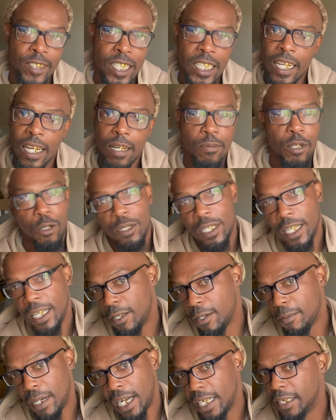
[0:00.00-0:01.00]
Yeah, don't tell
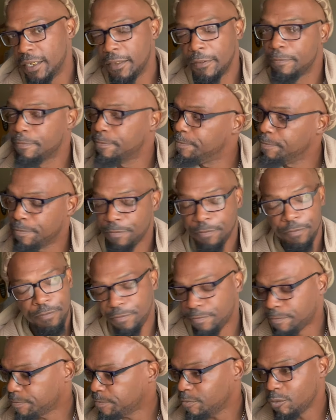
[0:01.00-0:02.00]
nobody.
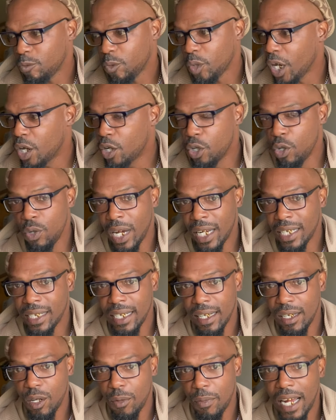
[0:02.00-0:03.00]
Do not
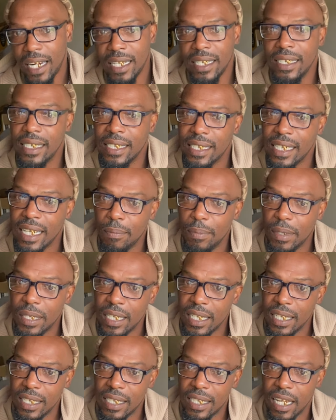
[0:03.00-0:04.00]
tell nobody. Just keep it to
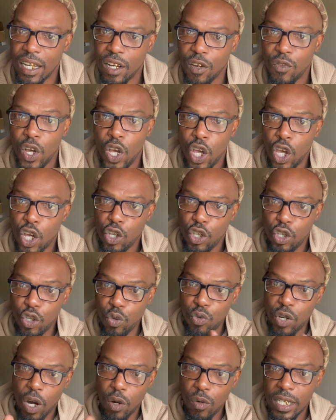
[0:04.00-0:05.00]
yourself. You
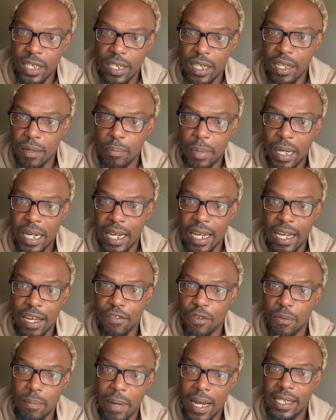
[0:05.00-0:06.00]
know this little bit of
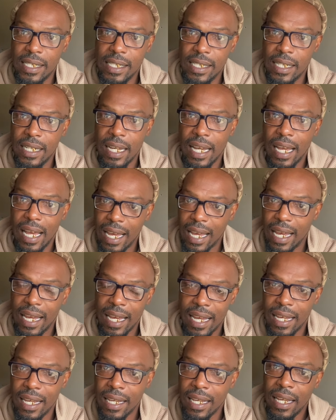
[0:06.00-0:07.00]
information, and
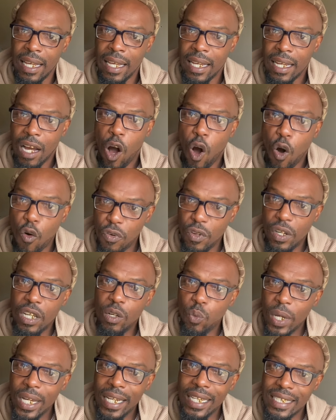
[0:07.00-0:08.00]
hopefully
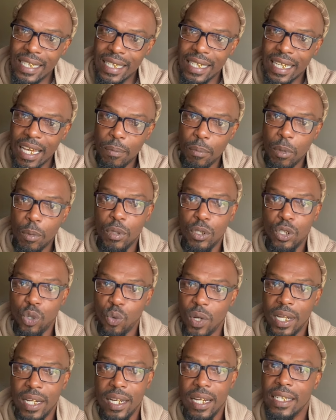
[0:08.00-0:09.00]
we can just keep it
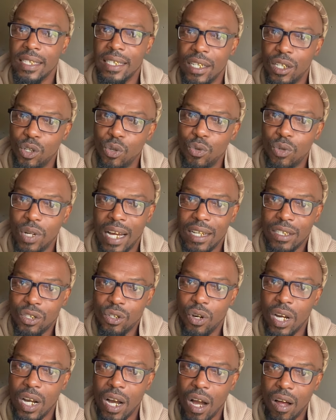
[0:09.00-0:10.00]
between us. And do not
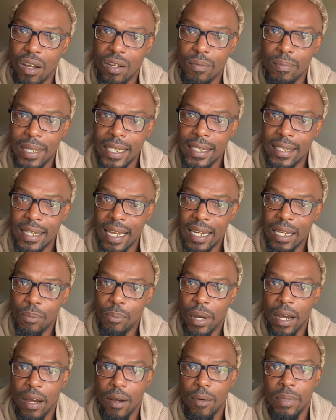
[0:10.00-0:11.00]
start calling me Teddy
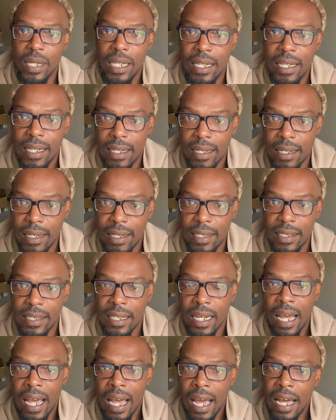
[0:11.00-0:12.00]
Bear, because
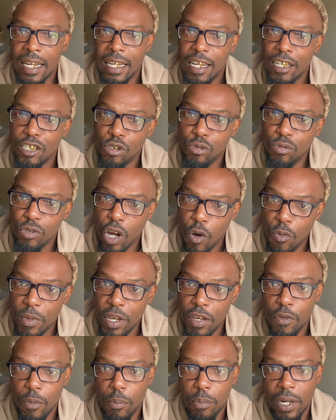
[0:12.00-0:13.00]
unless you know me
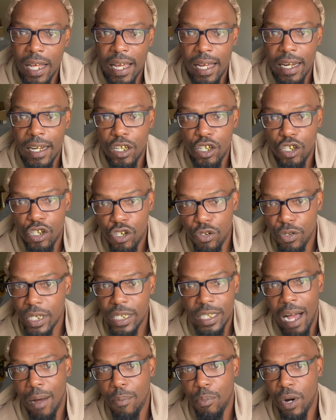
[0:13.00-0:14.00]
from playing in the streets,
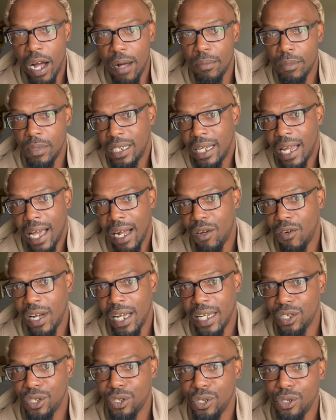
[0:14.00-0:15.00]
I probably not gonna
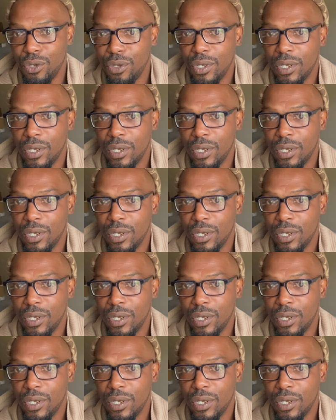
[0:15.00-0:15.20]
answer to